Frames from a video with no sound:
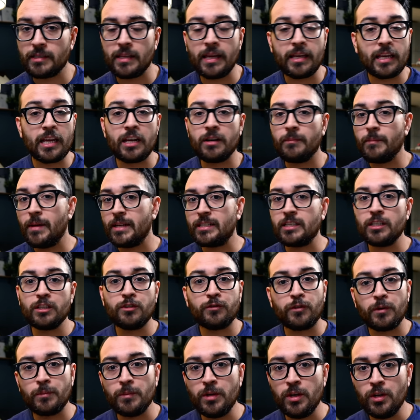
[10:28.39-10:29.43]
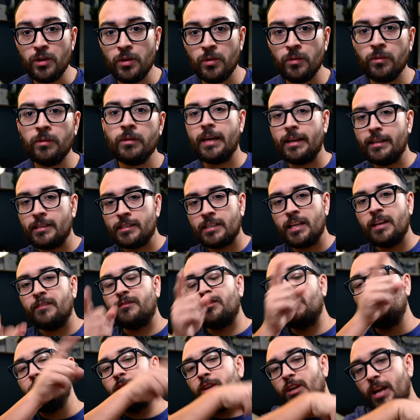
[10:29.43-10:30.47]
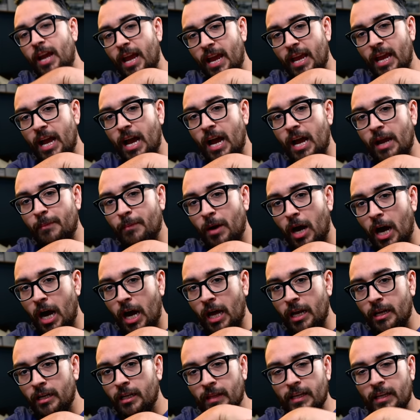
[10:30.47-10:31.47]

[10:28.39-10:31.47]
they get a message from you that is sent from your AI bot,